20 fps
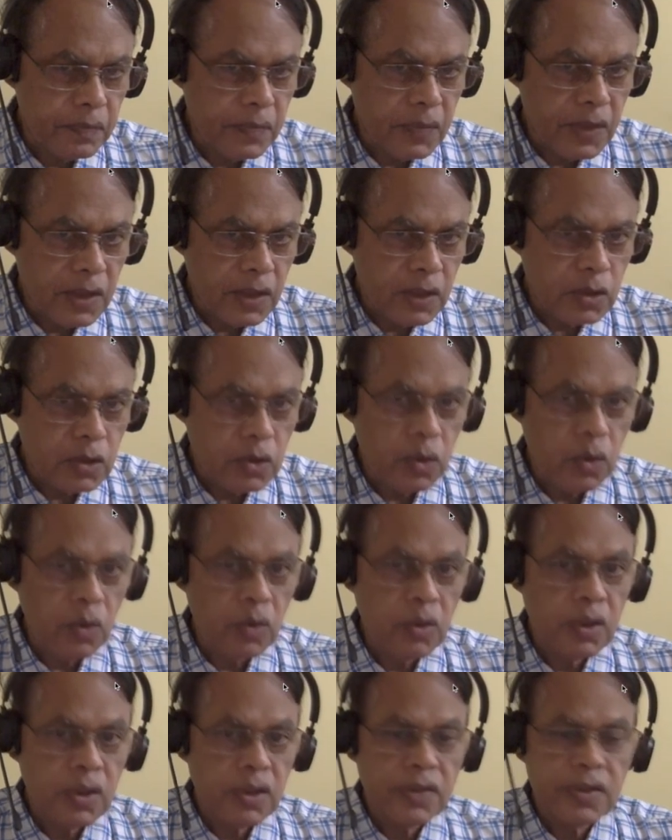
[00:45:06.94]
So
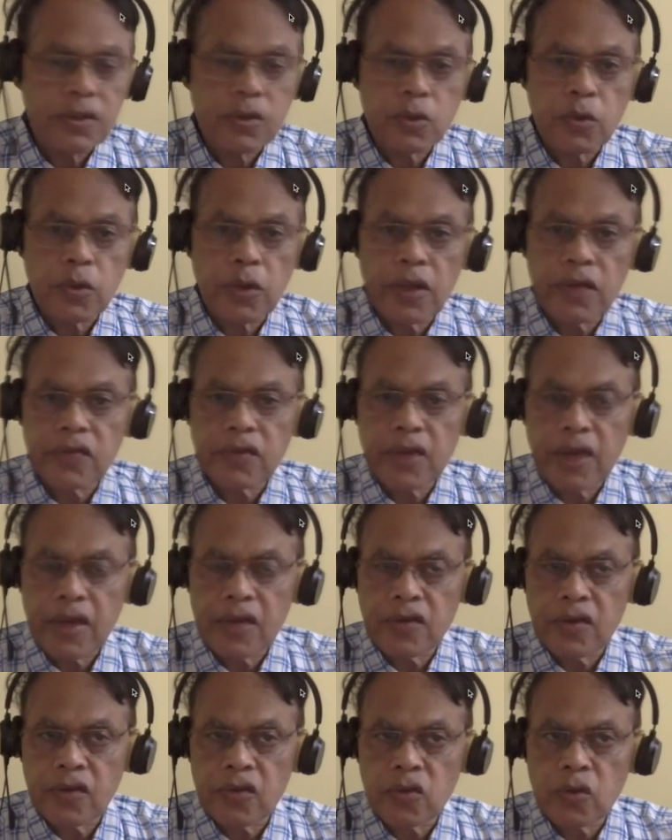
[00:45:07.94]
this today's case
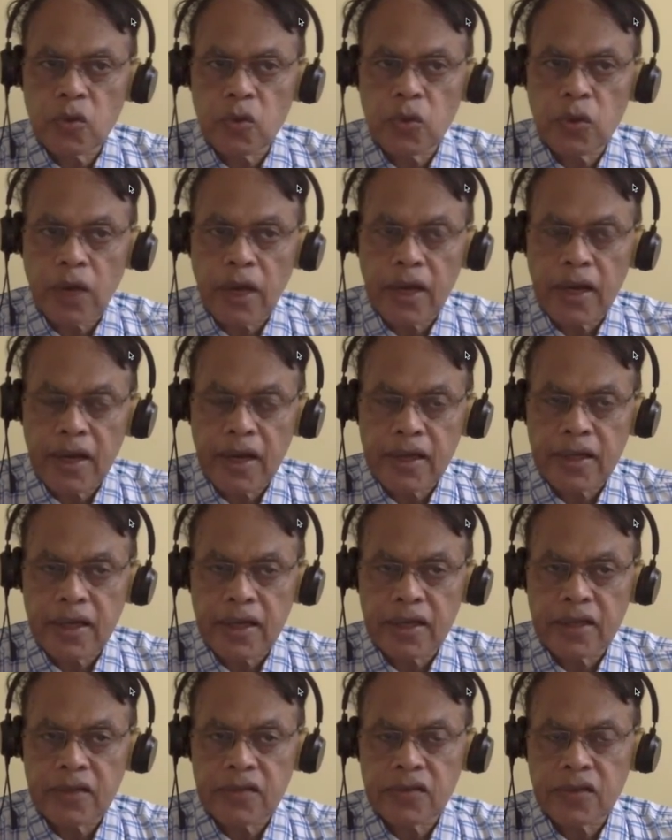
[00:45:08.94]
is to highlight that
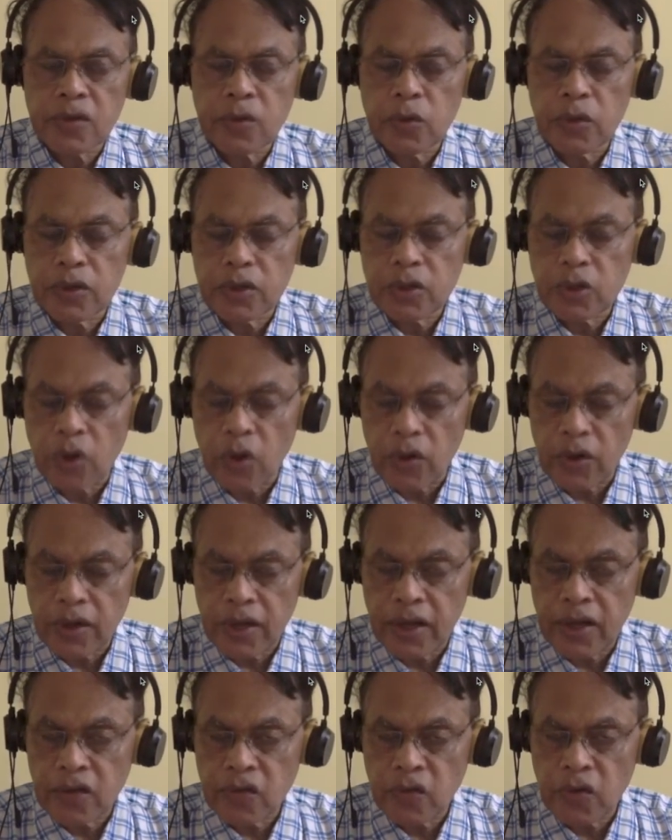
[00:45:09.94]
this is a good short
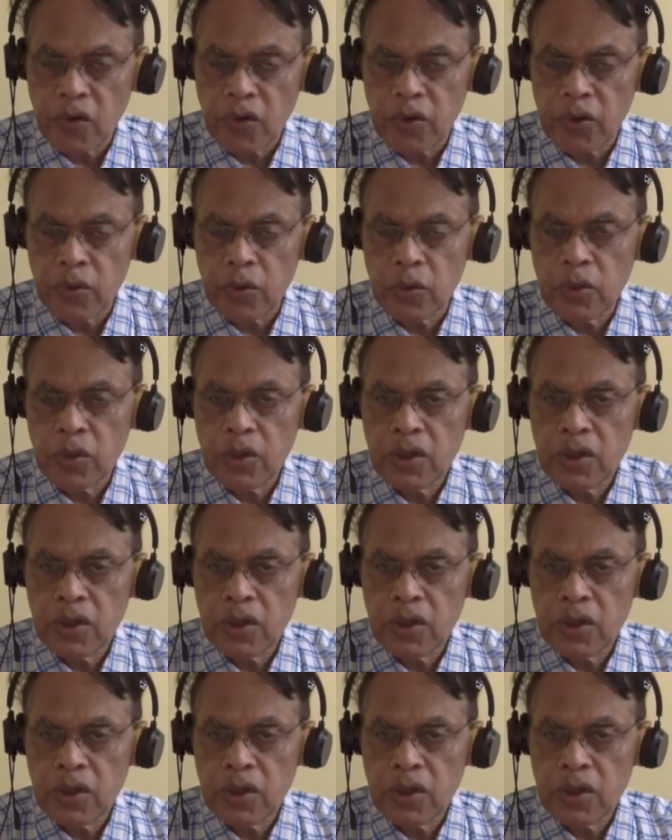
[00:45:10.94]
case for you.